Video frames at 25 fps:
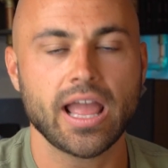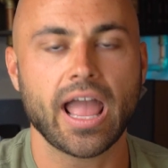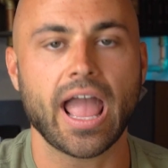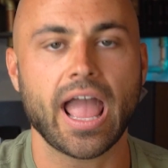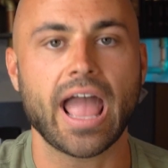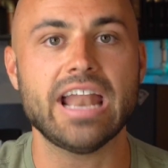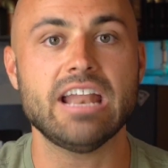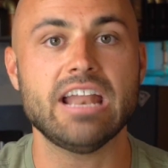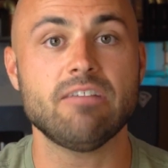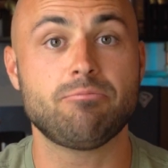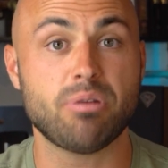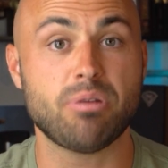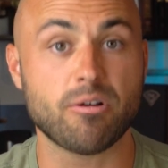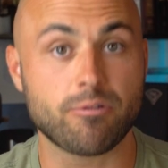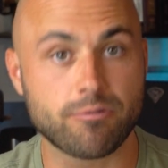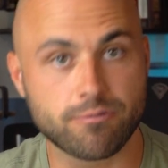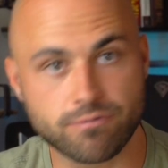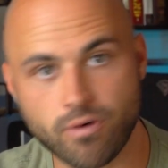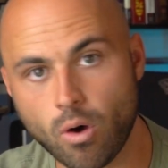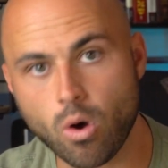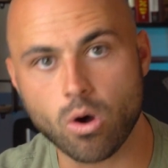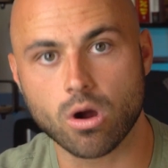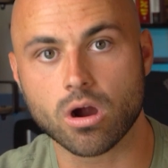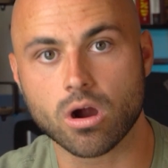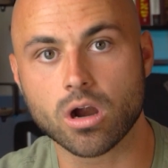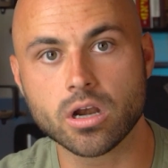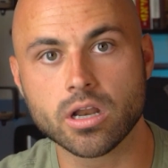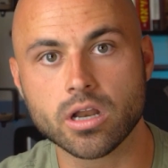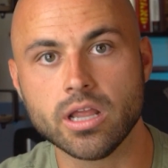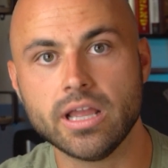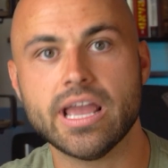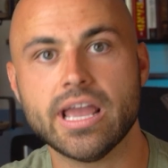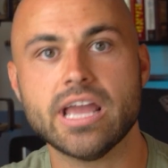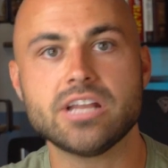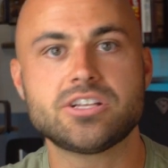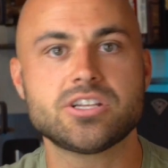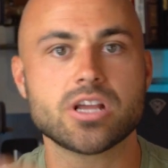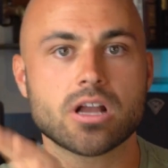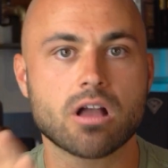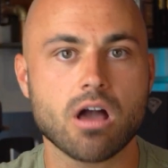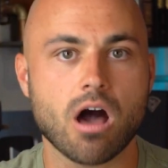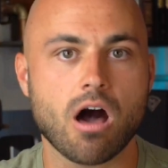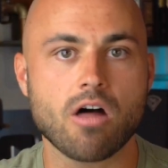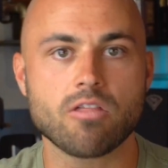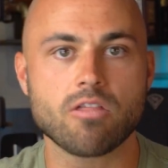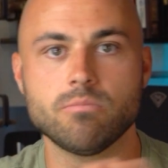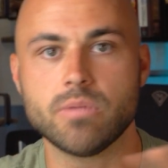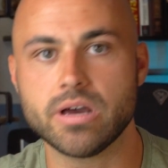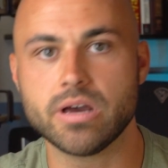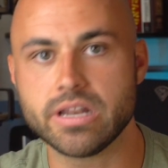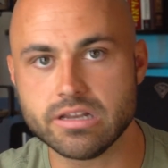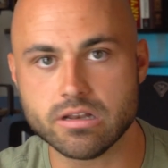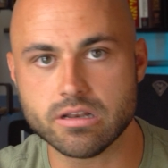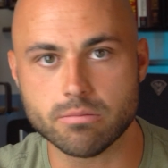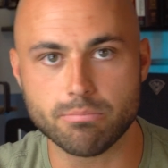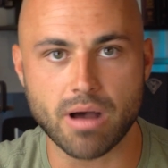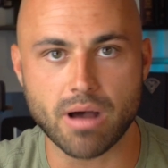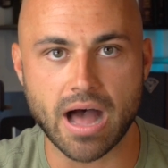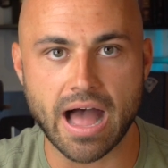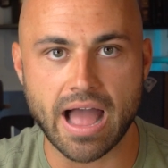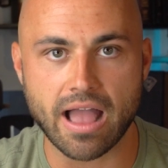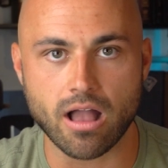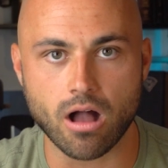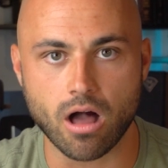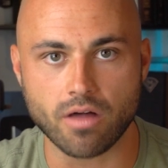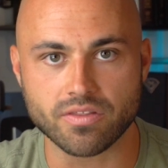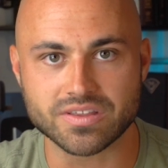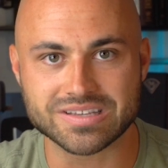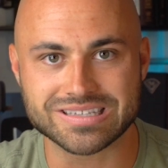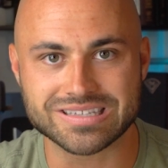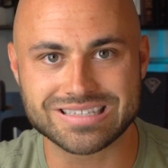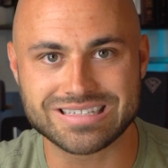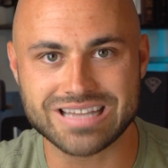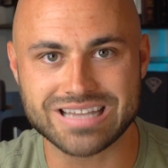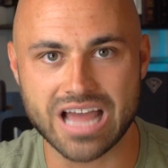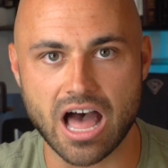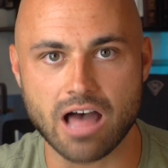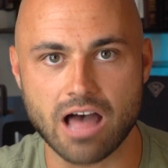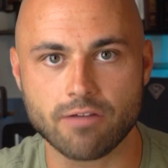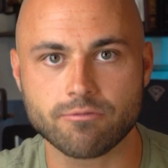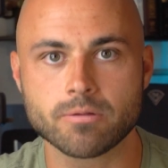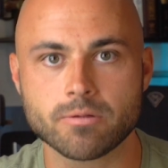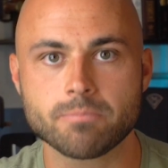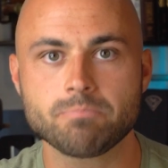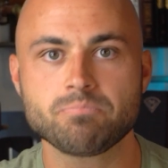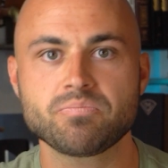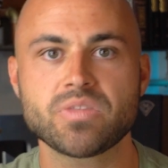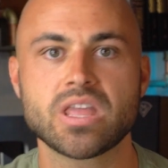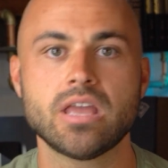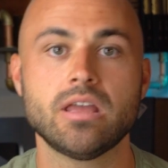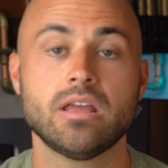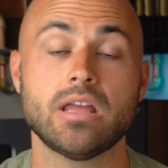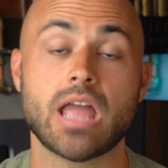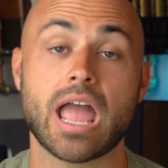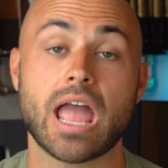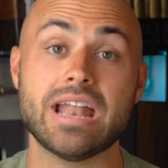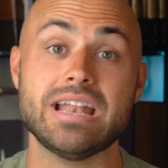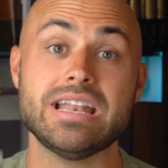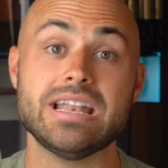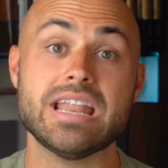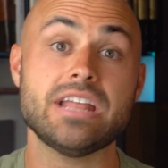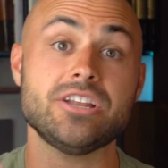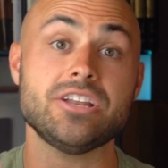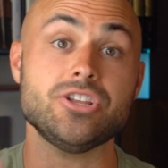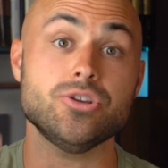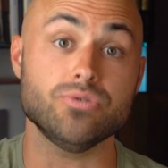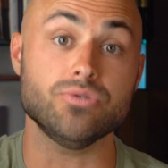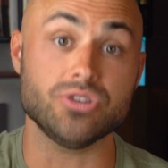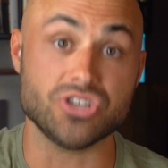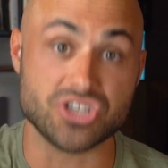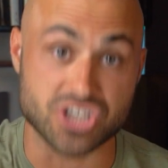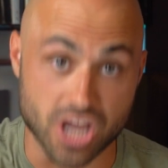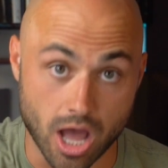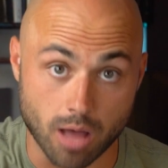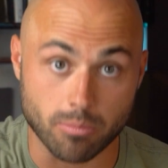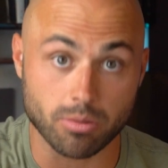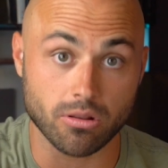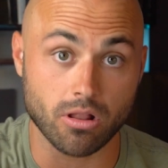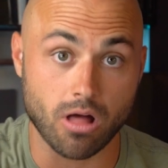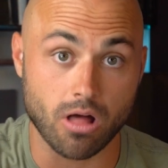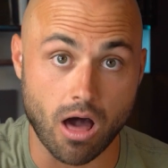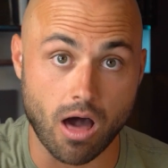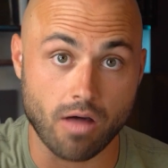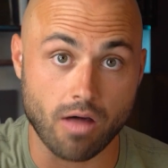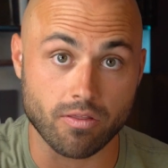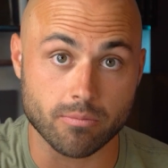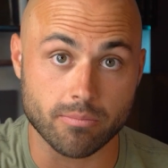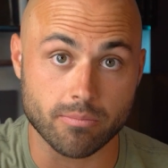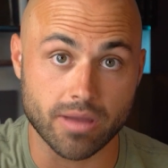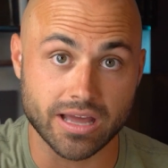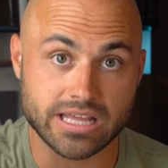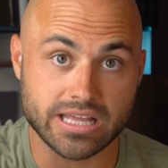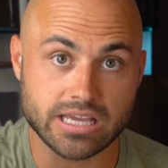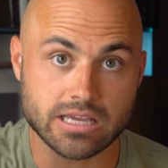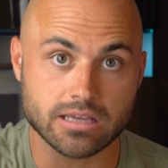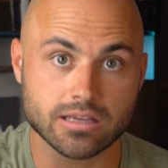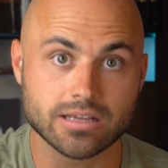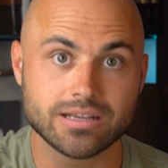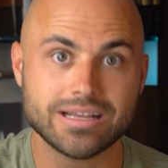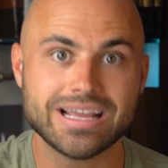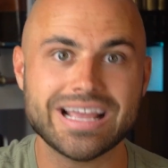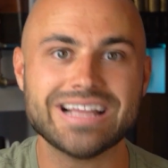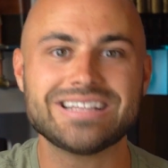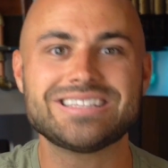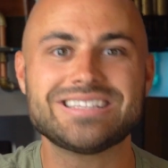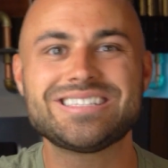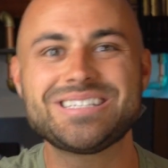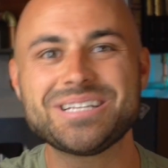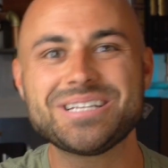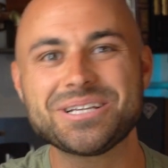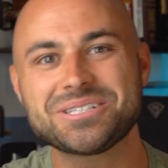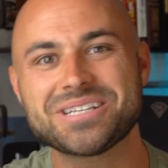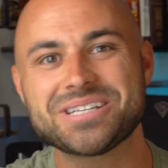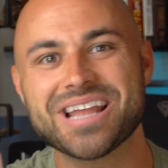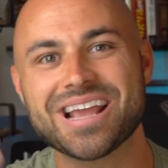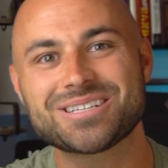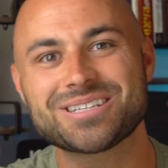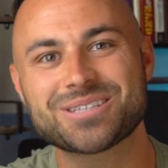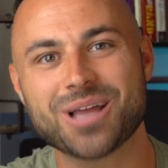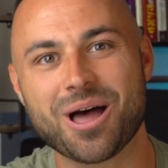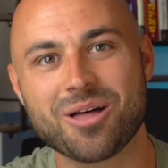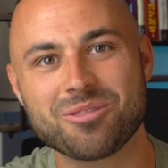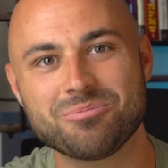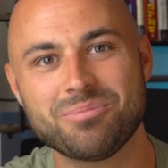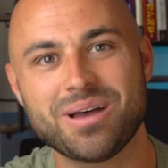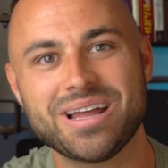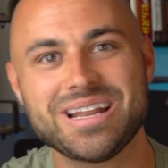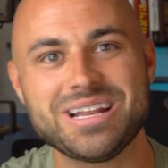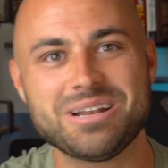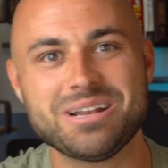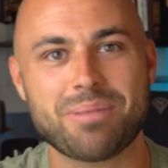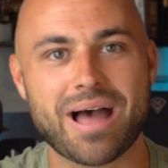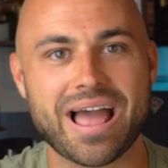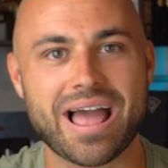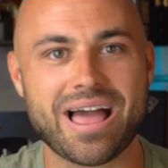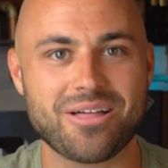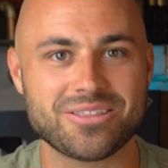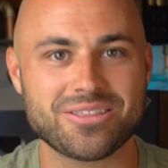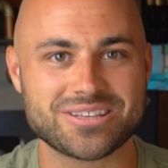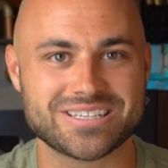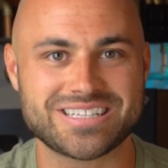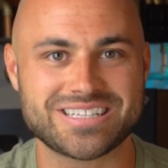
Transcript: And if before it took all the money to buy all the stuff, and then you double all the money, it still takes all the money to buy all the